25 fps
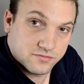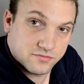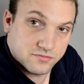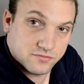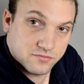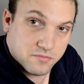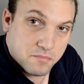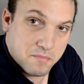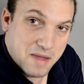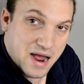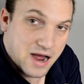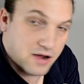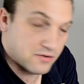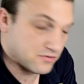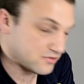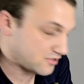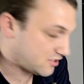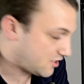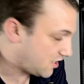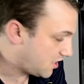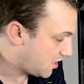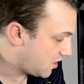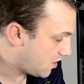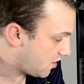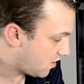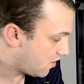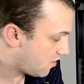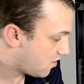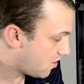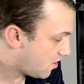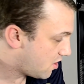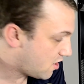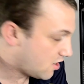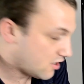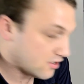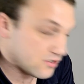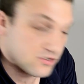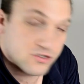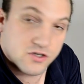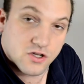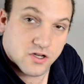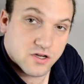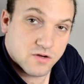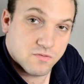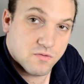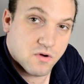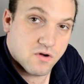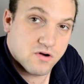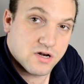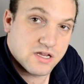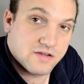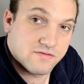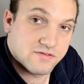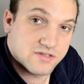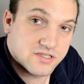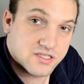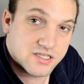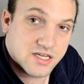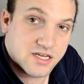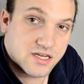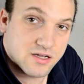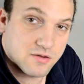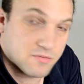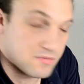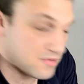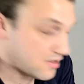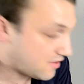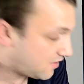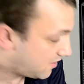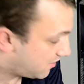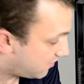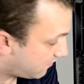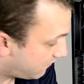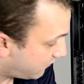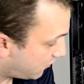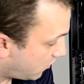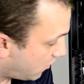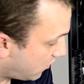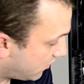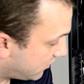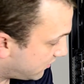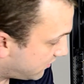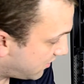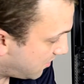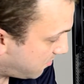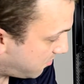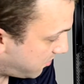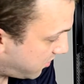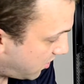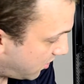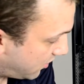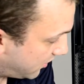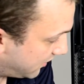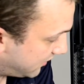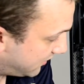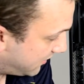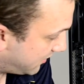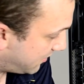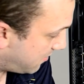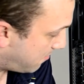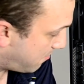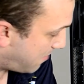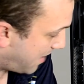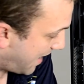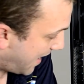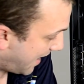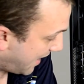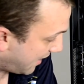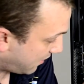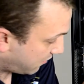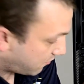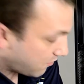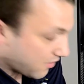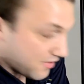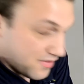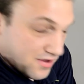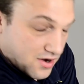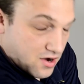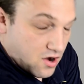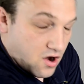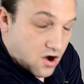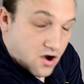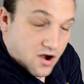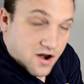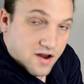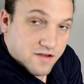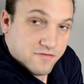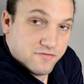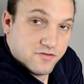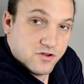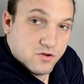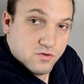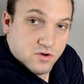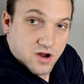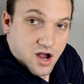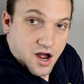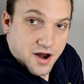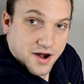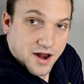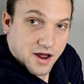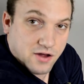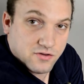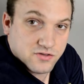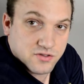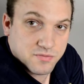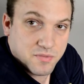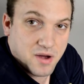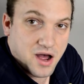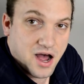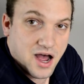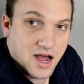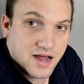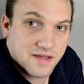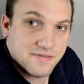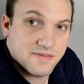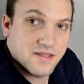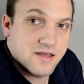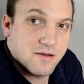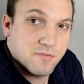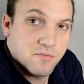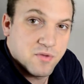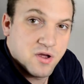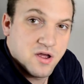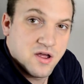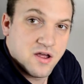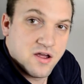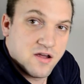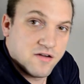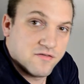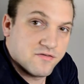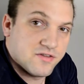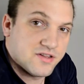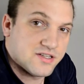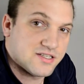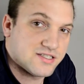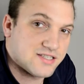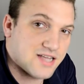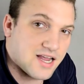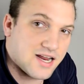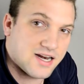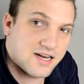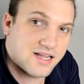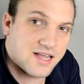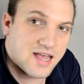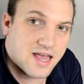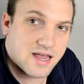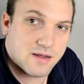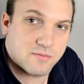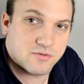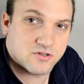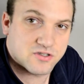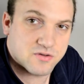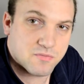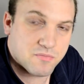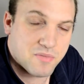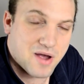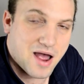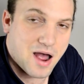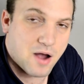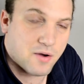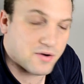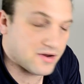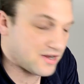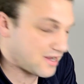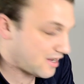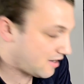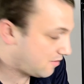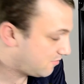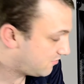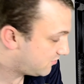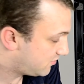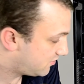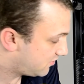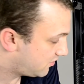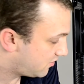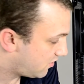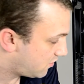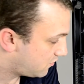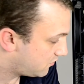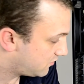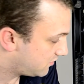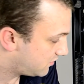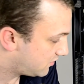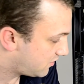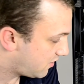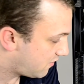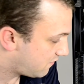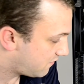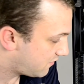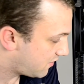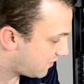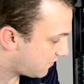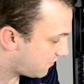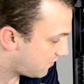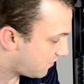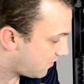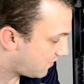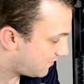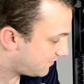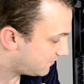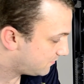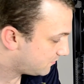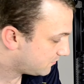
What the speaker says: mounts here so you won't even see them. And then of course they plug into the back where there are a few cutouts behind them for the SATA cables and power cables to go and stuff. And I thought,